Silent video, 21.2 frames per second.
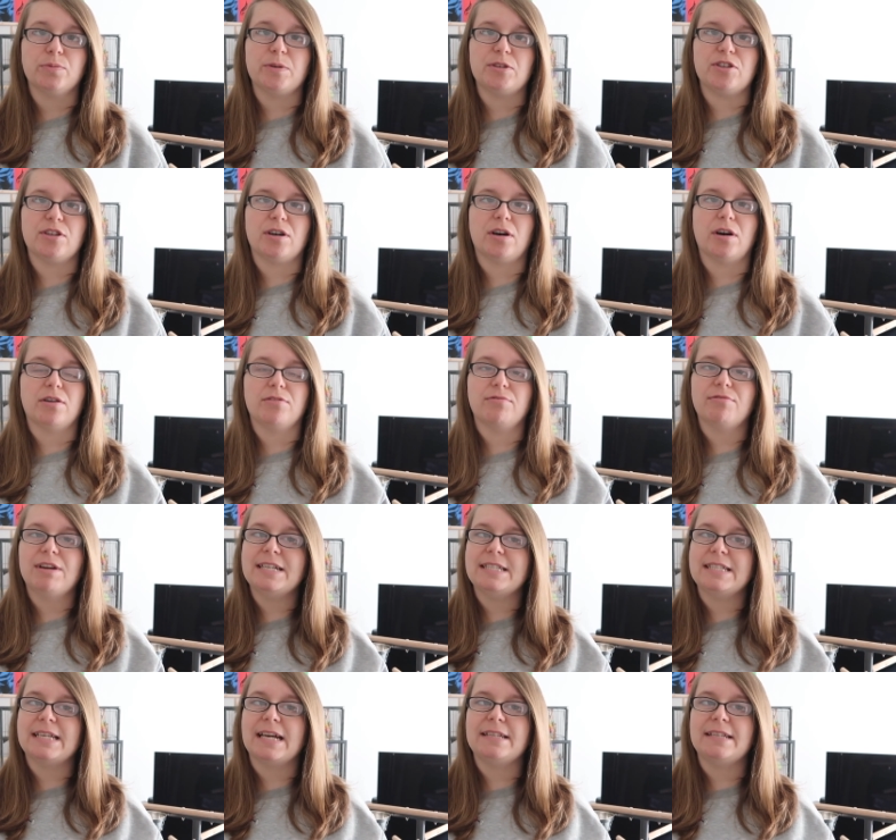which are
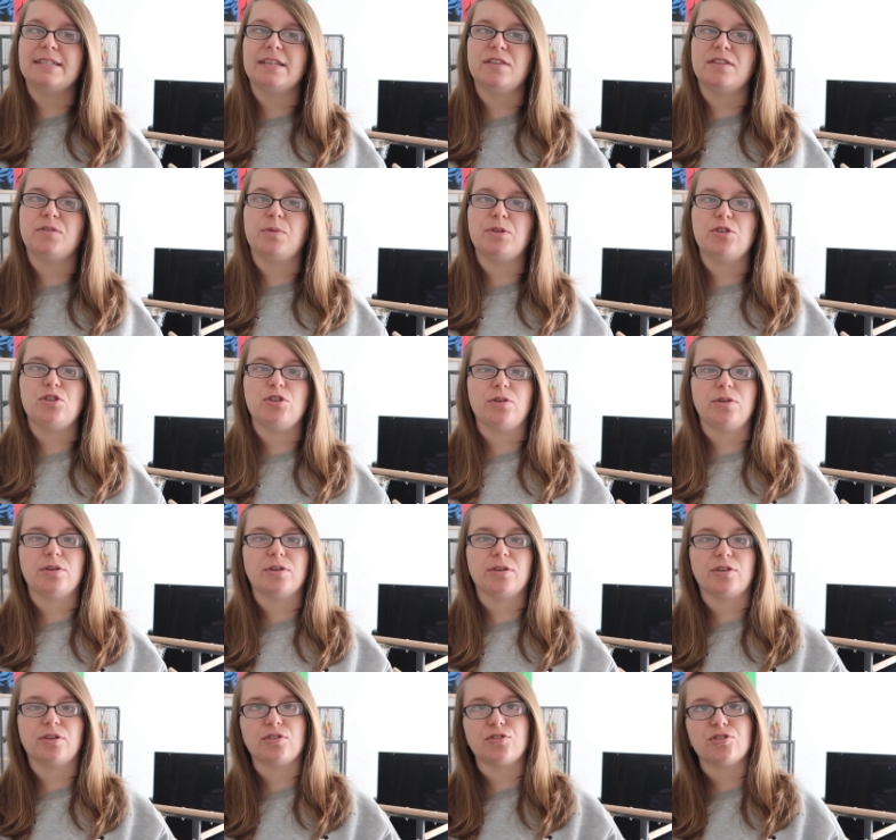radiators, which you
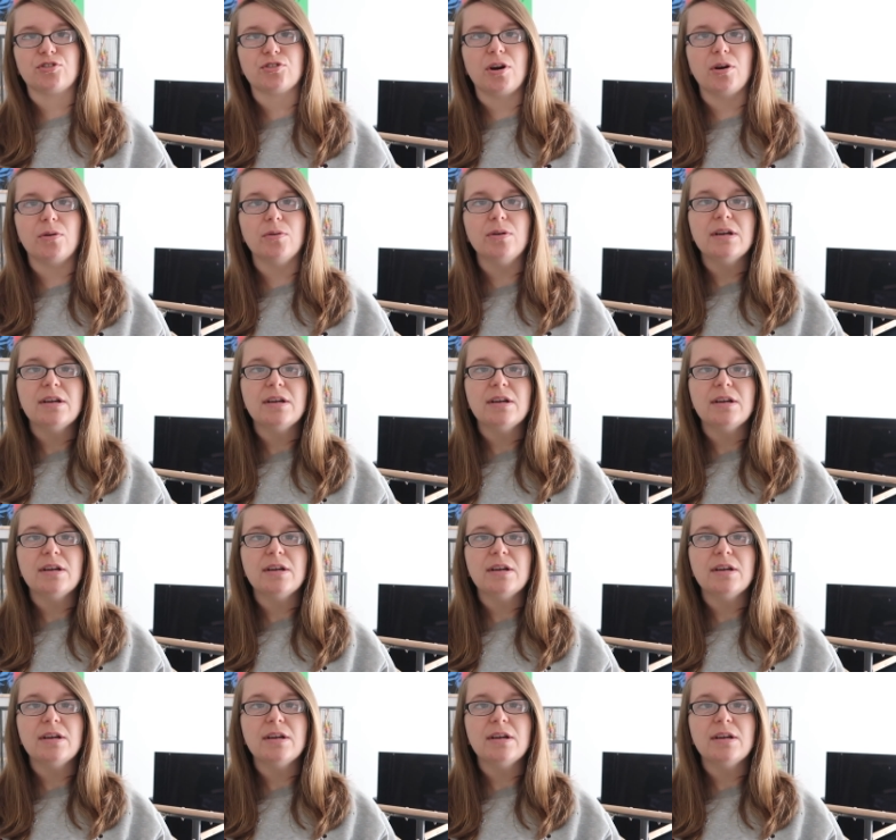can control